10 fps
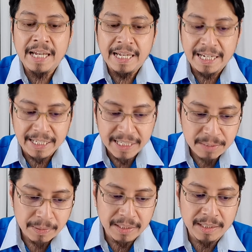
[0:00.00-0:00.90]
In this
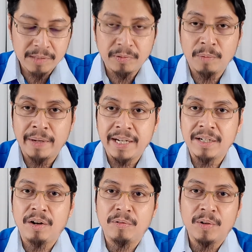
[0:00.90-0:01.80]
particular format,
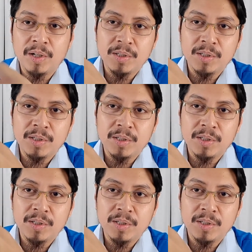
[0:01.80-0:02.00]
of course,